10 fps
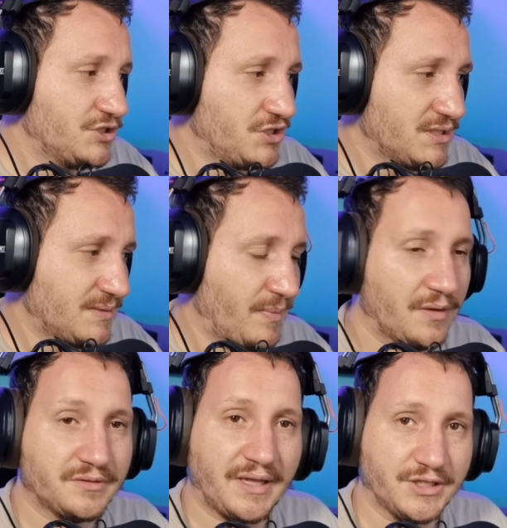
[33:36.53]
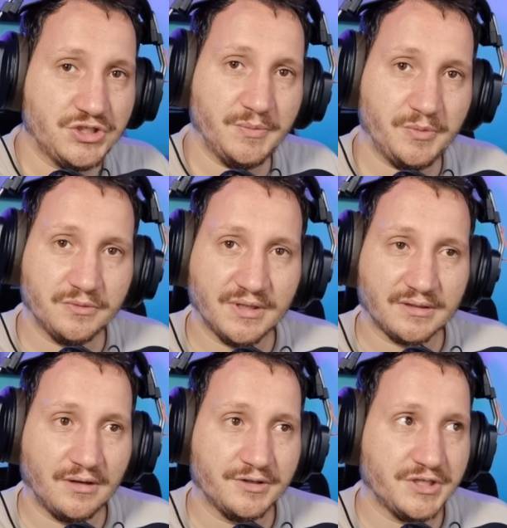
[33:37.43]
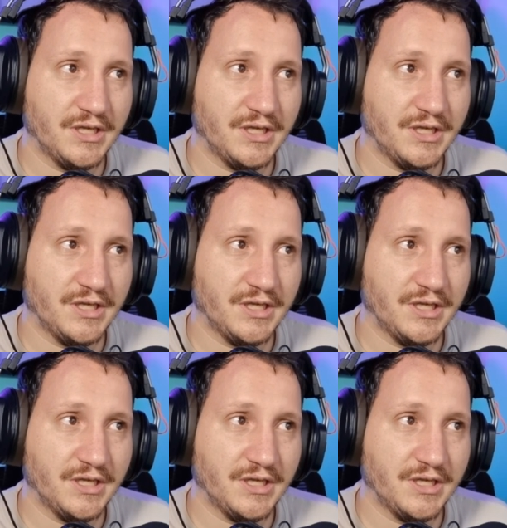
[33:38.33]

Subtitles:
just about like GPU technology.